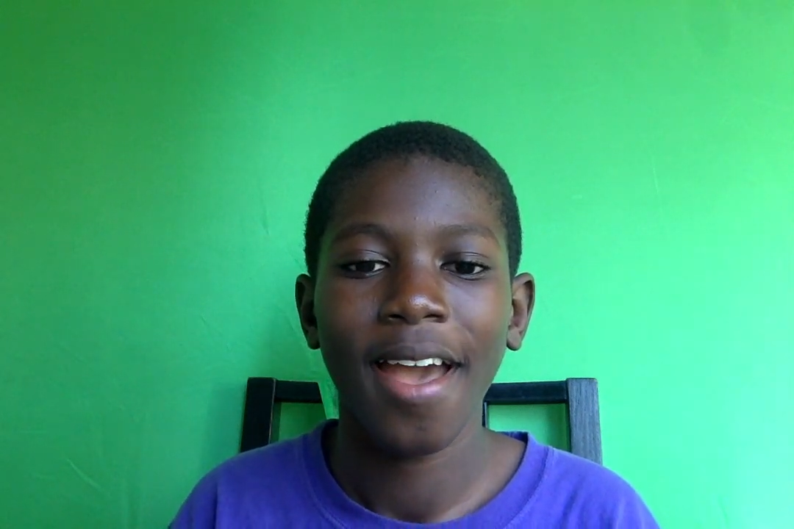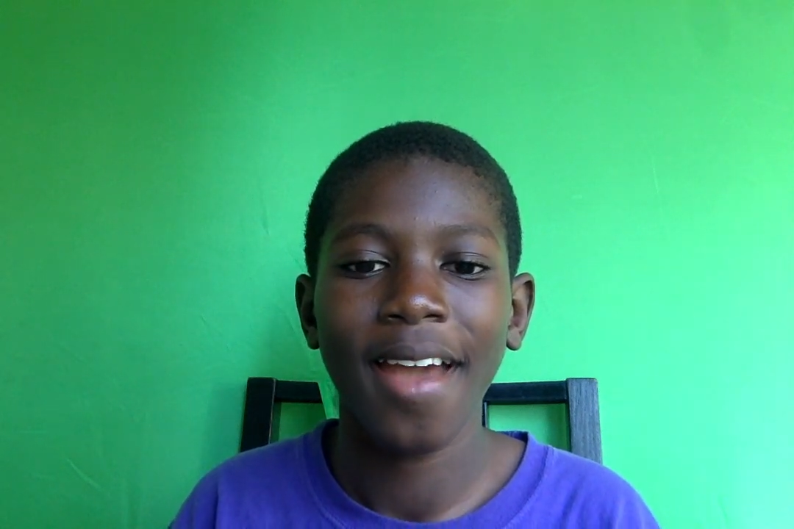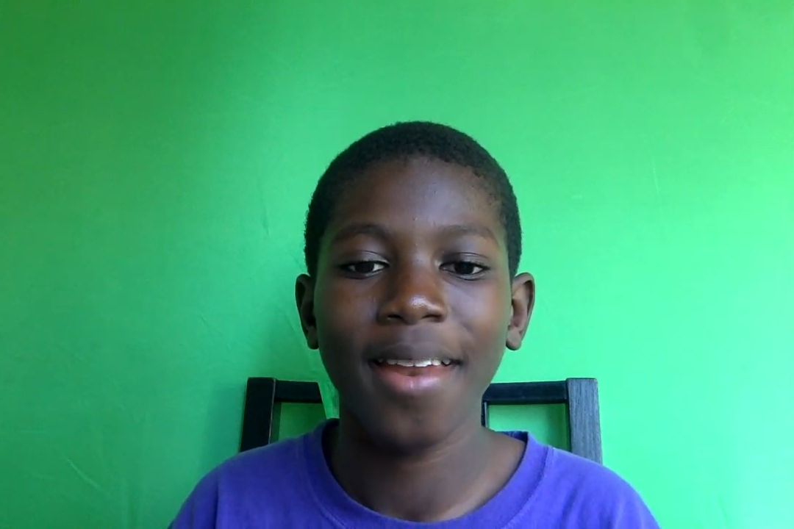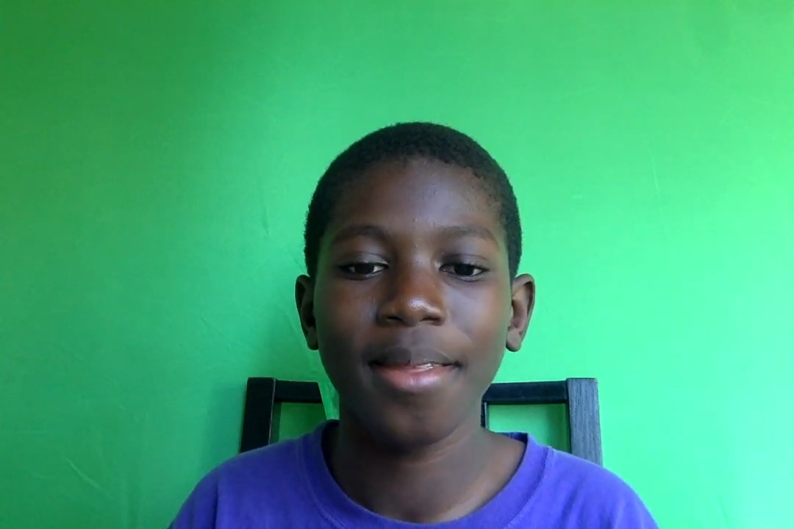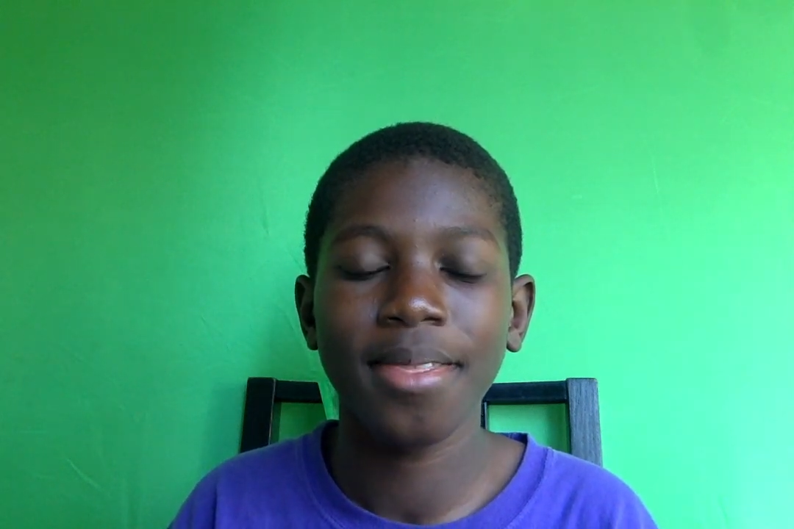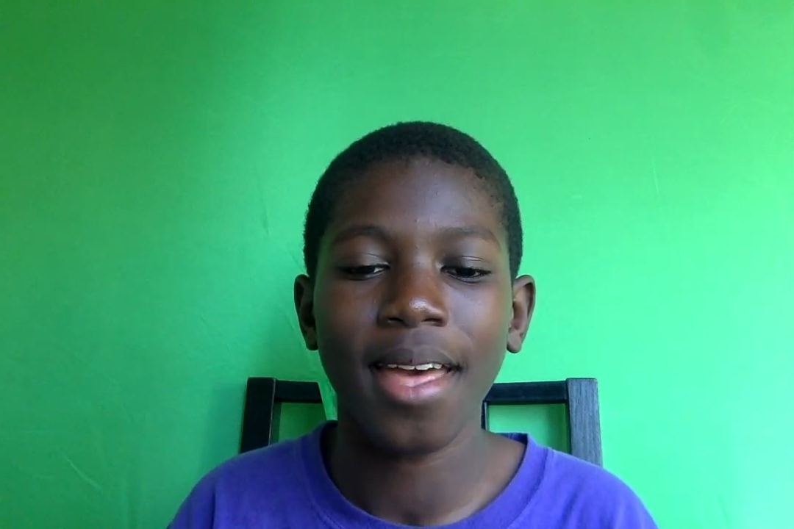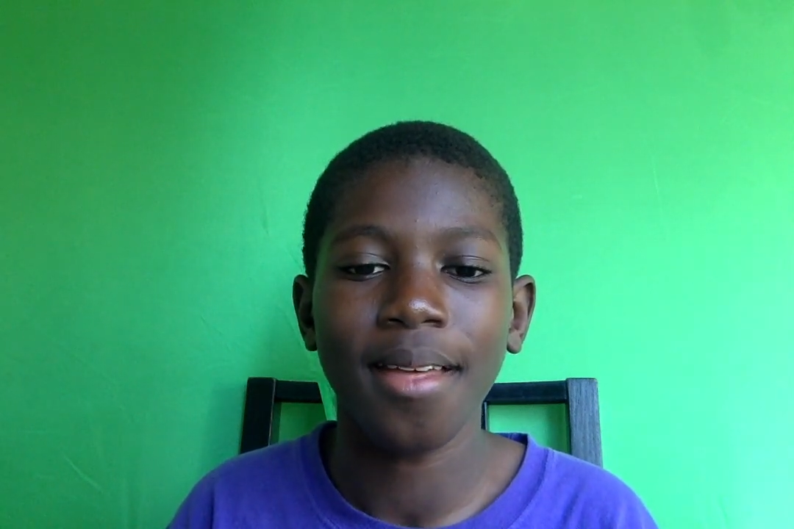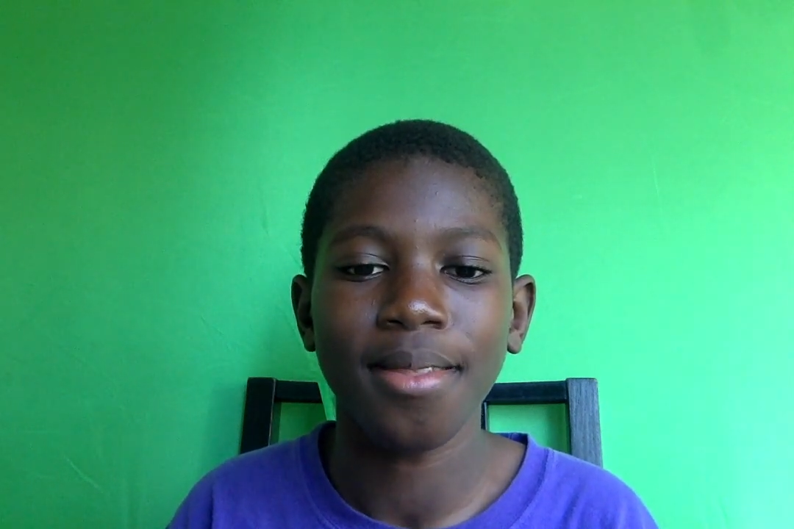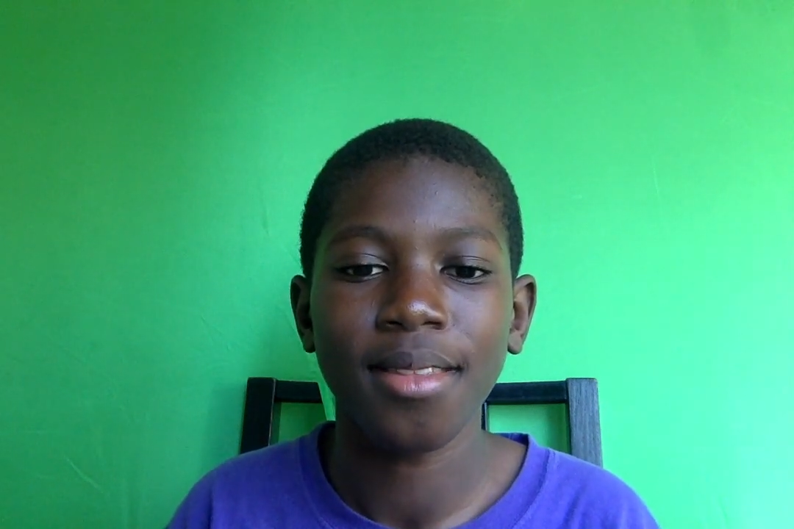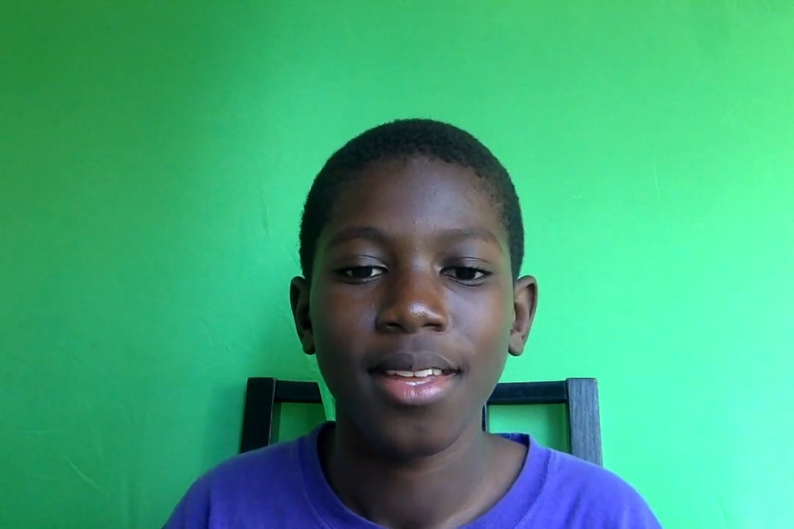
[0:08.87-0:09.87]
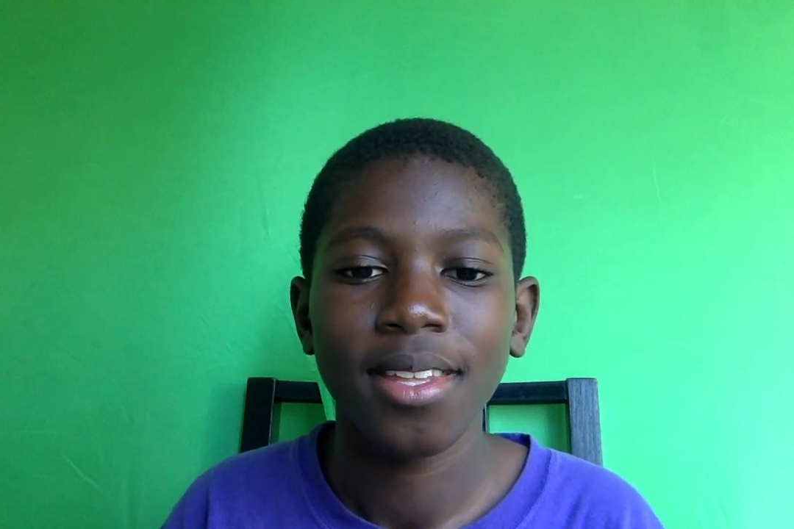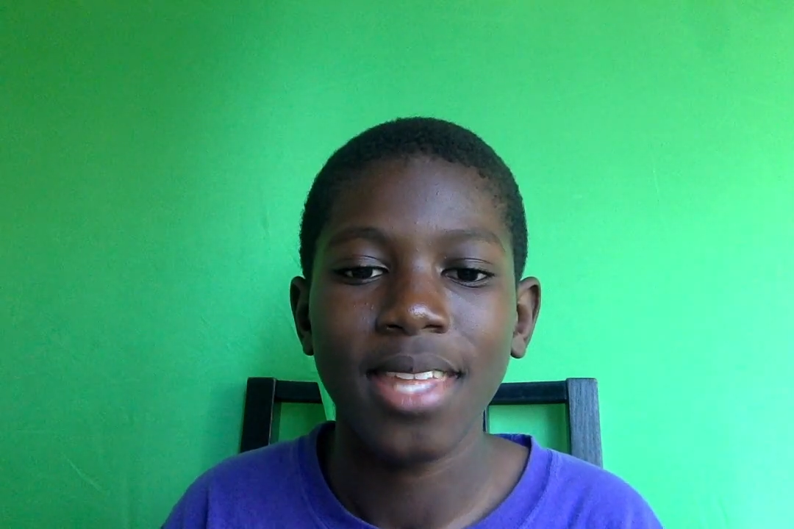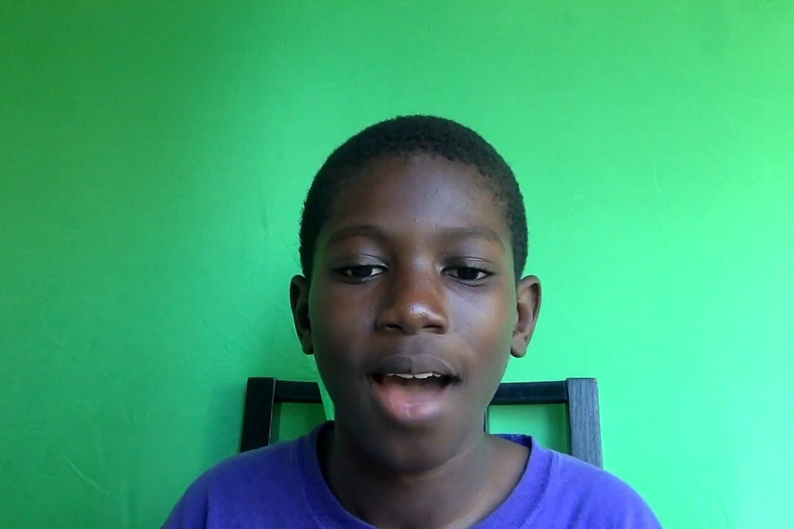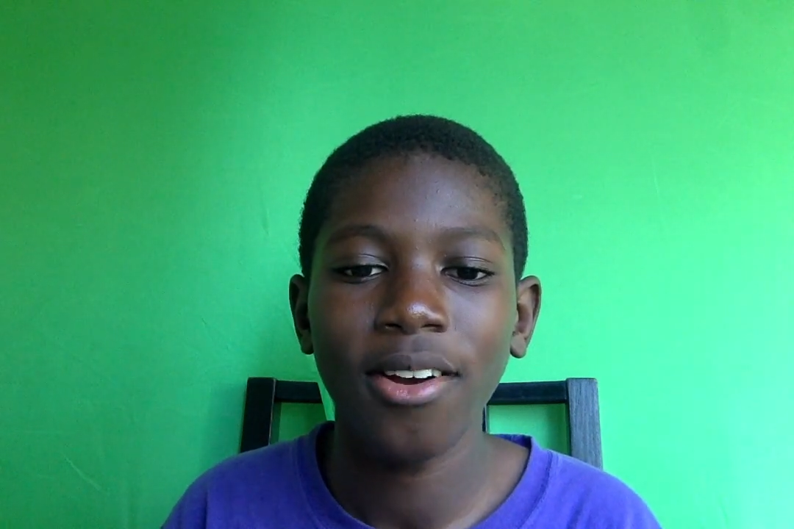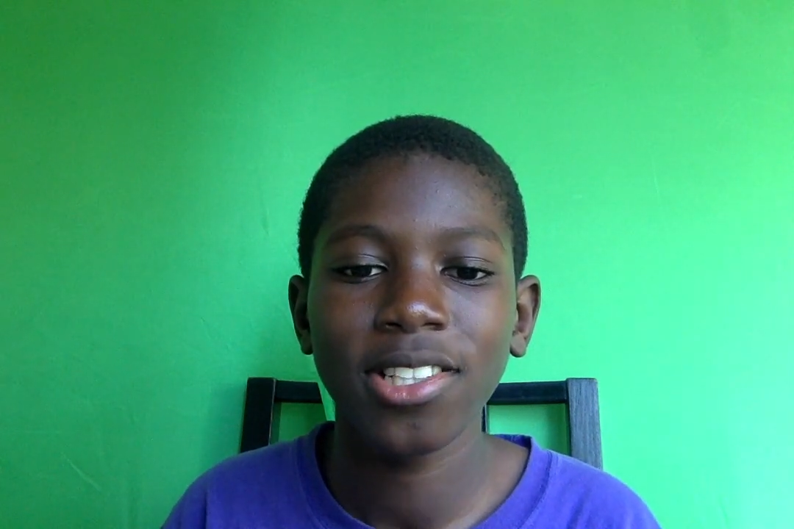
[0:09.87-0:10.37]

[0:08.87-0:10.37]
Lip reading: and it says, "Now